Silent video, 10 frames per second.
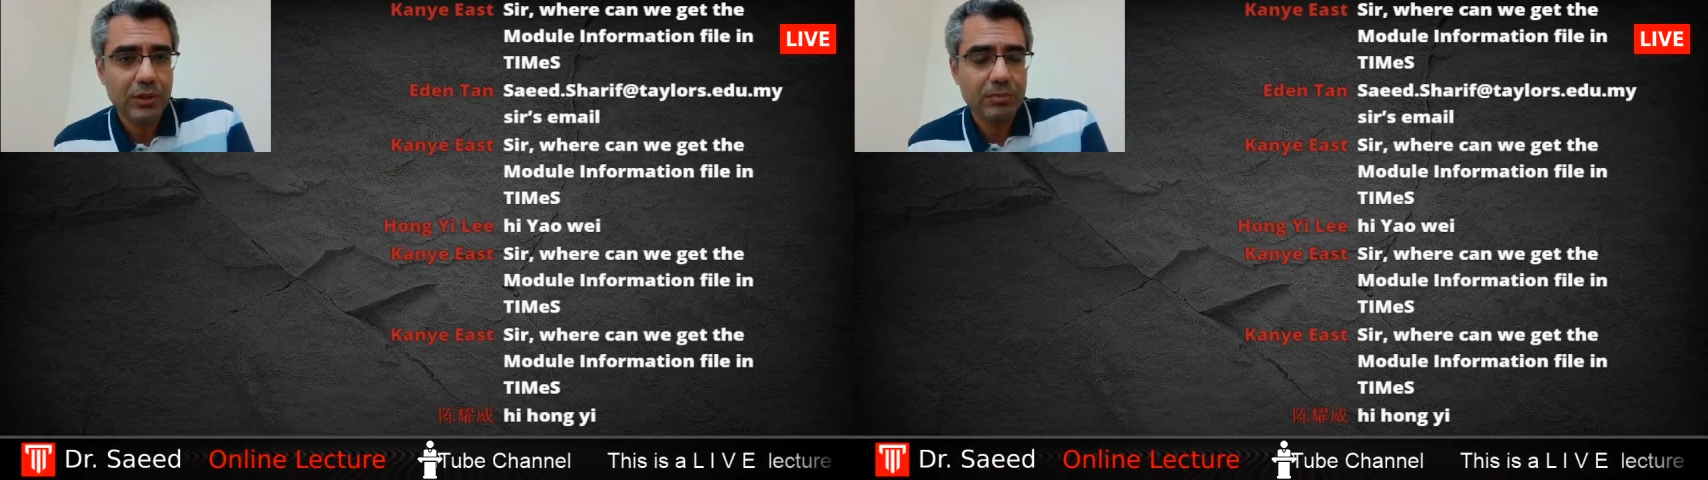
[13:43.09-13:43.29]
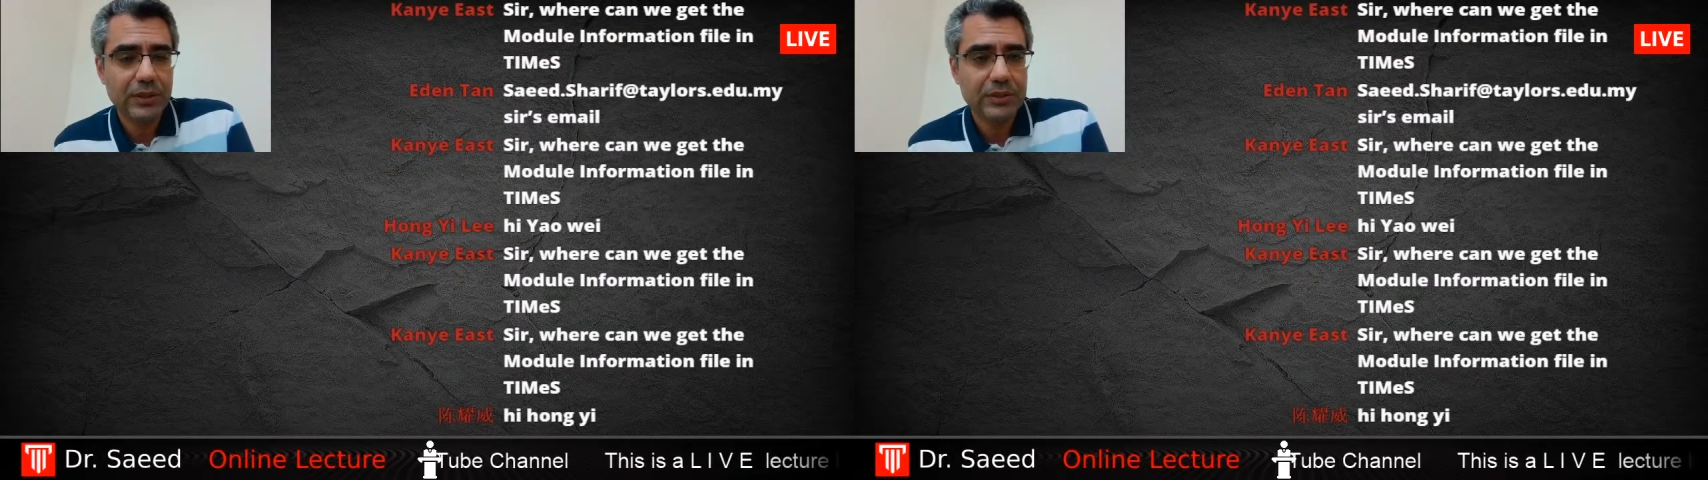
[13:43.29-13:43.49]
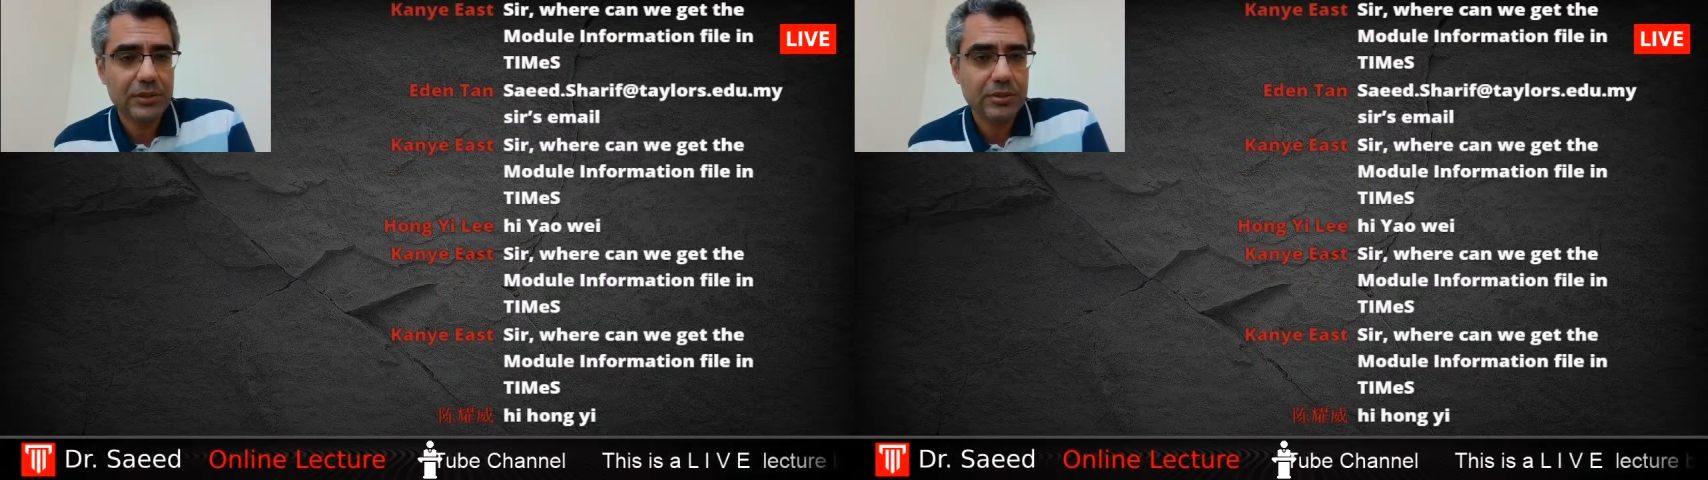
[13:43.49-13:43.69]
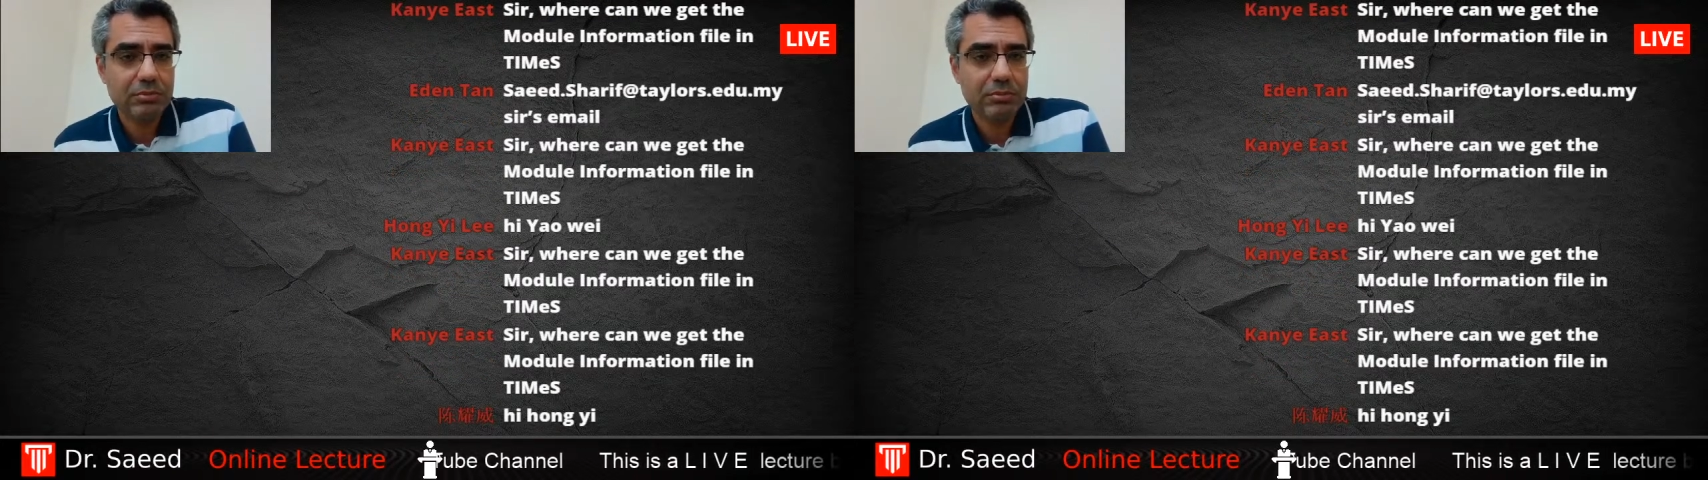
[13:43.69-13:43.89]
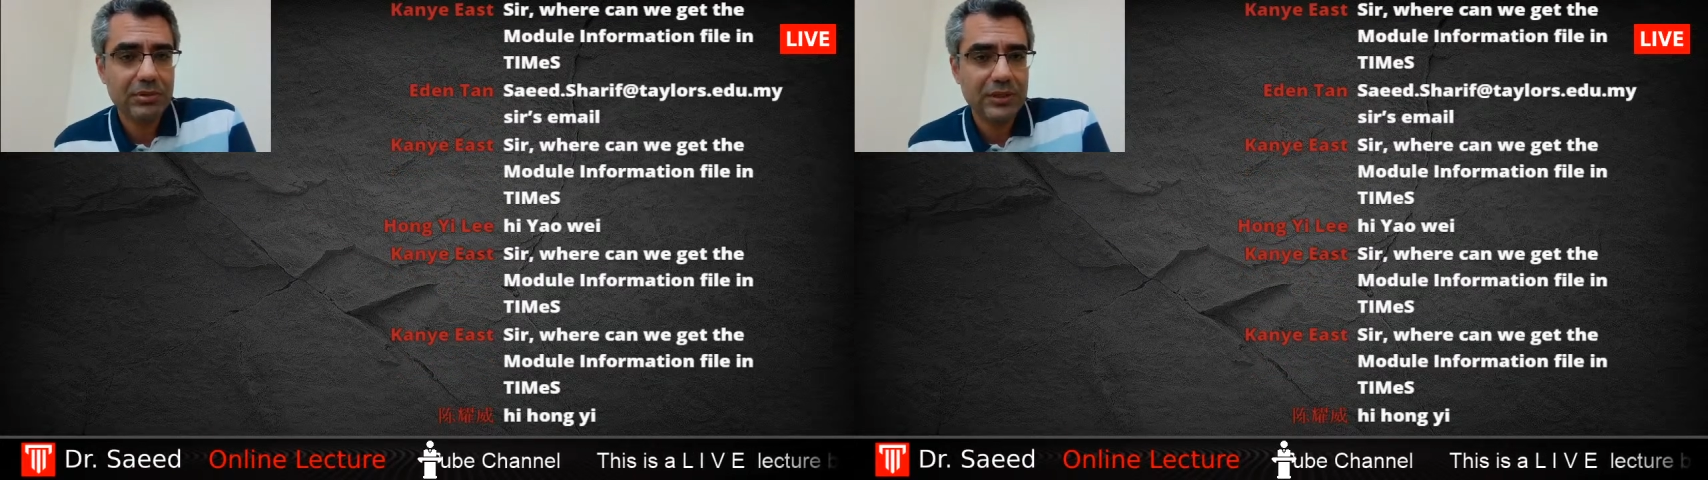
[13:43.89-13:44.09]
but
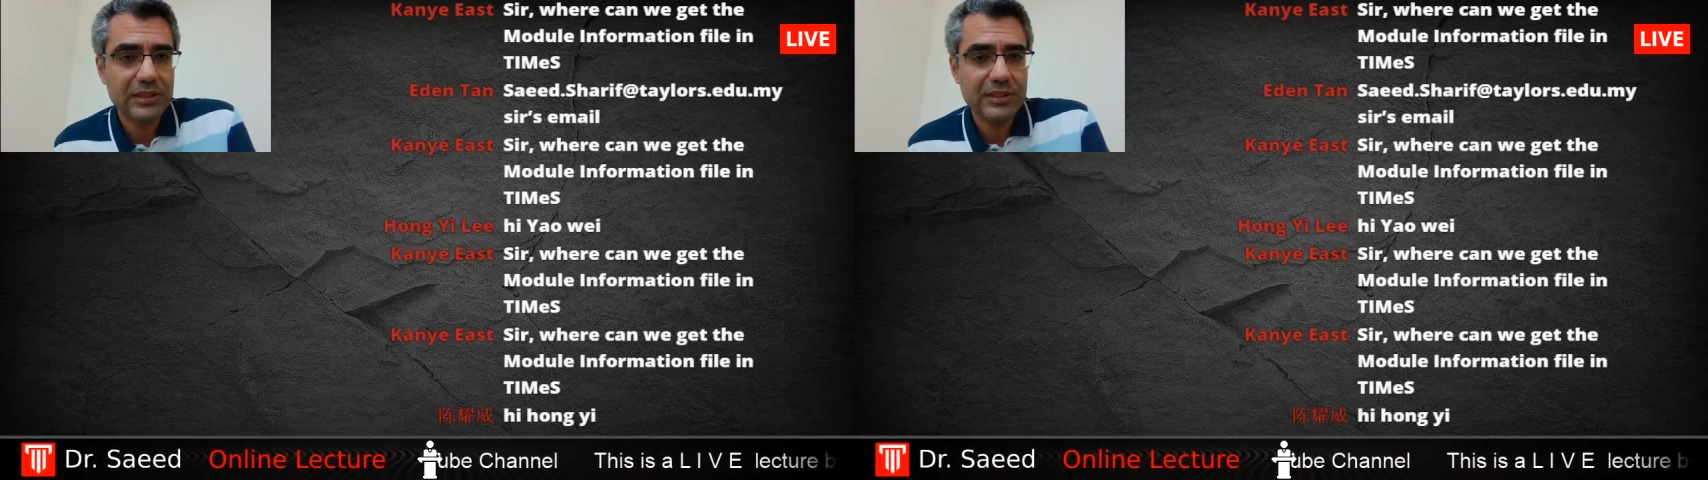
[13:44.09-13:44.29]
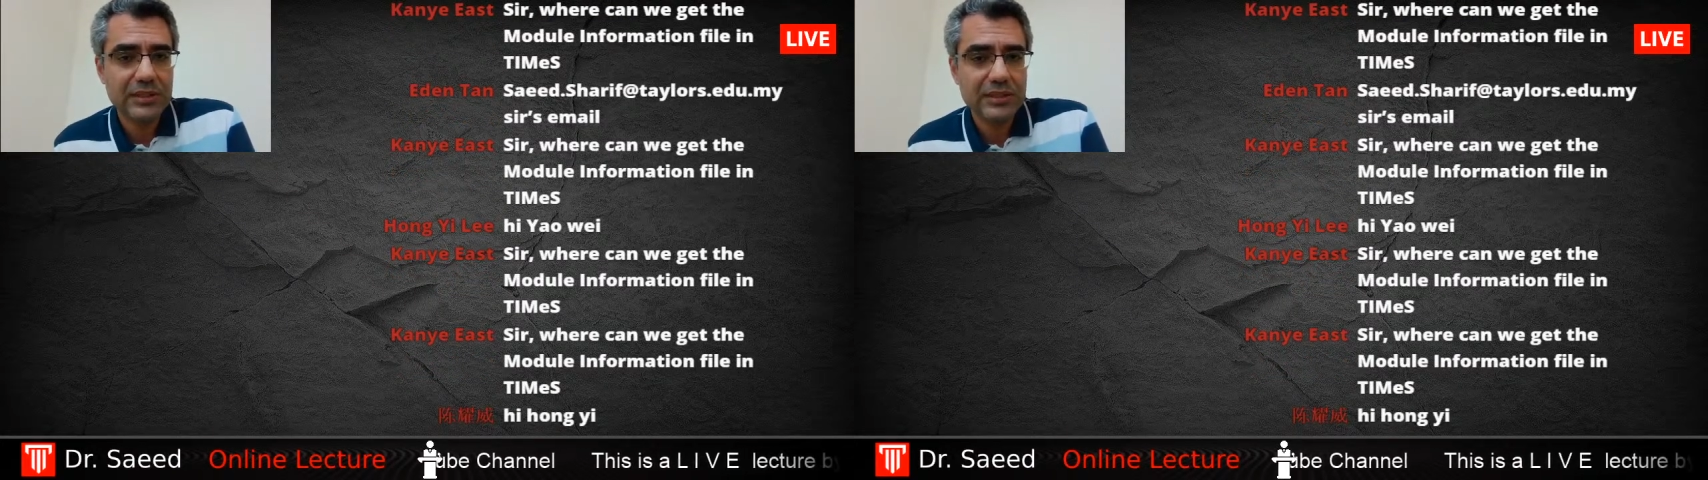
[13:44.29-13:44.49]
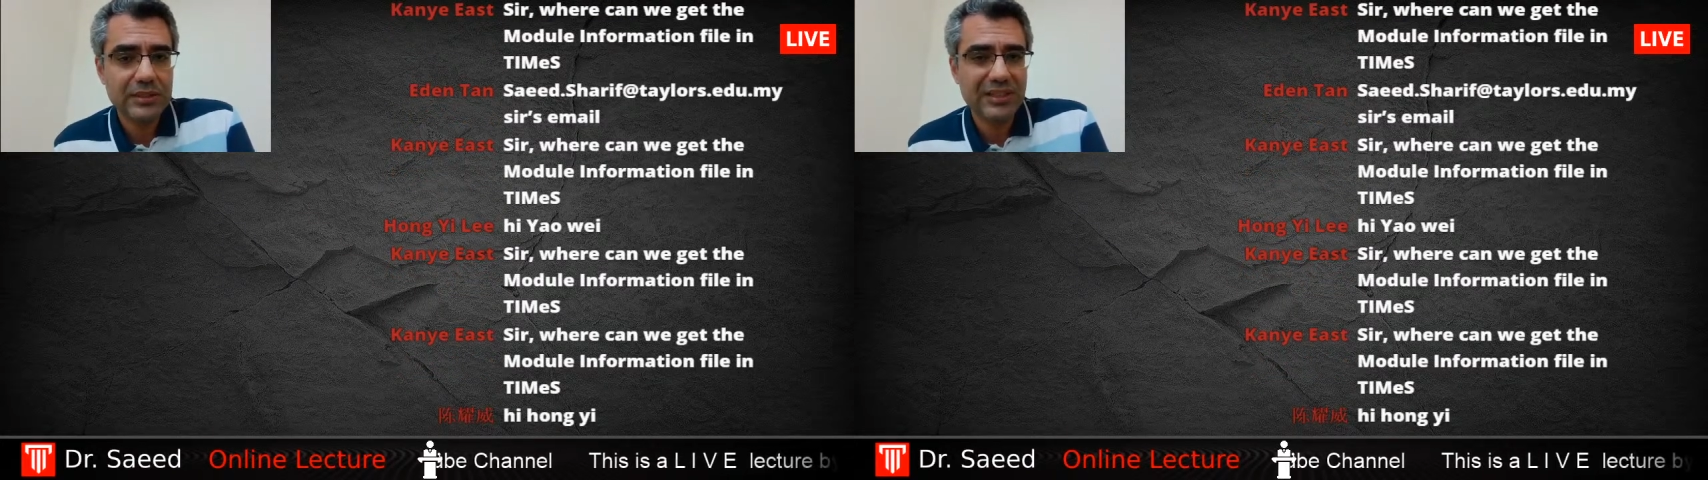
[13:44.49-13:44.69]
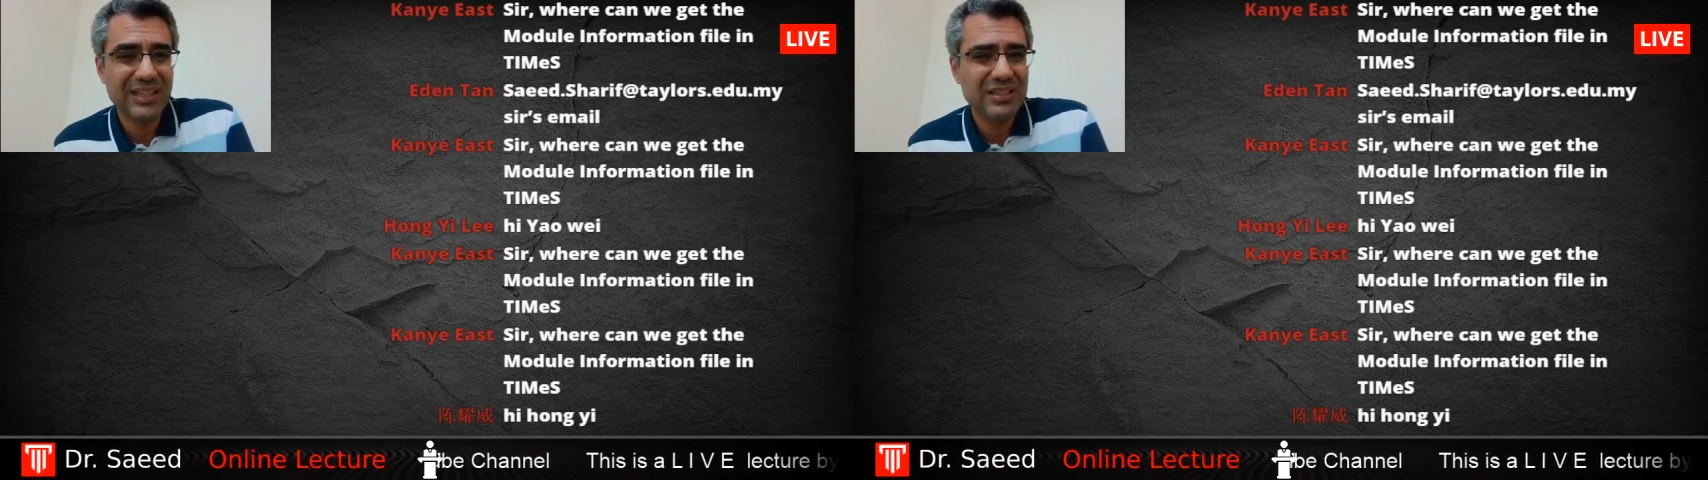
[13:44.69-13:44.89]
there